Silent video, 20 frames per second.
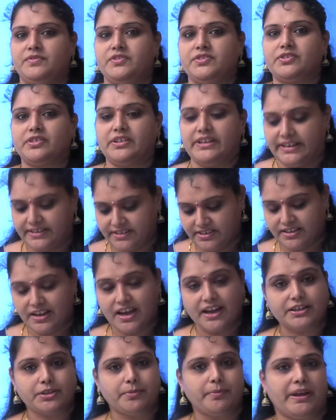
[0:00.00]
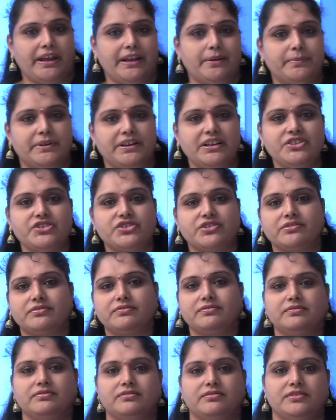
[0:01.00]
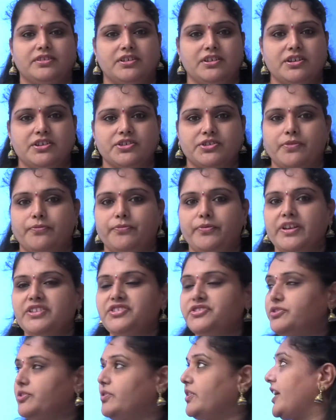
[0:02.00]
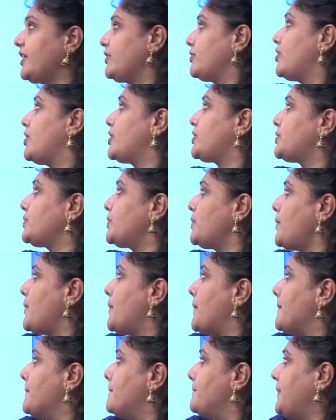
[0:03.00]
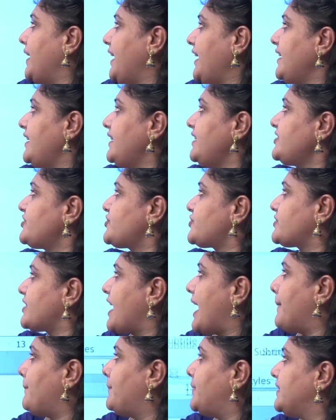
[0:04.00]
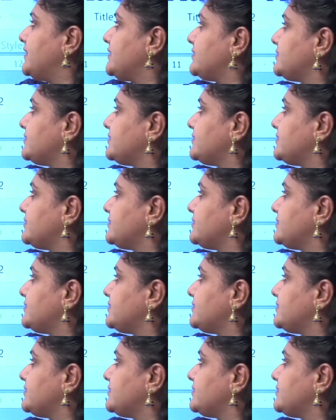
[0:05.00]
so let's start the mail merge. So first you can go to mailings tab.